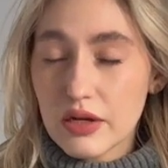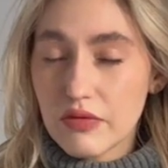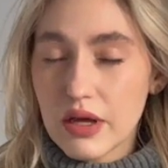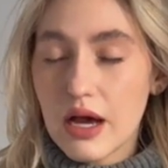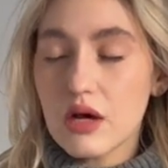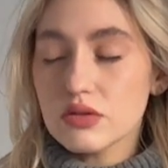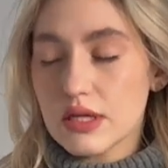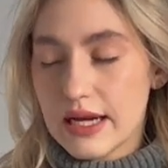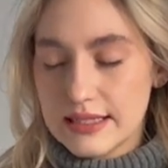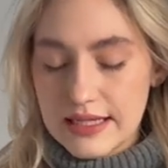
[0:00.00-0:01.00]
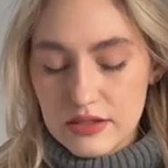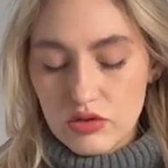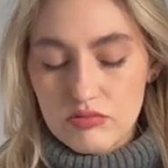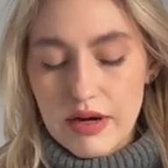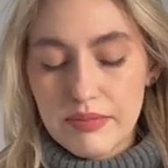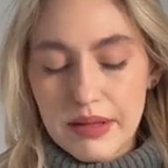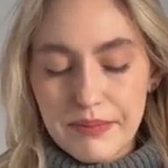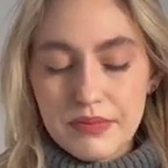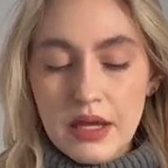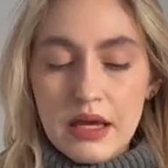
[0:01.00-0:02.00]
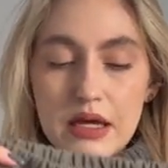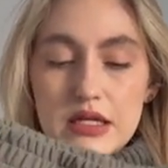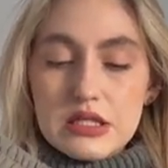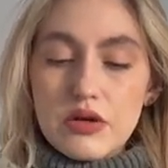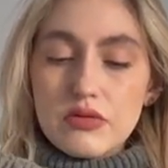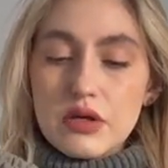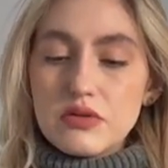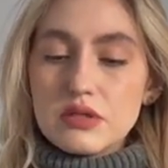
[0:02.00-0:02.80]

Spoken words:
of the house, I tend to grab them. So those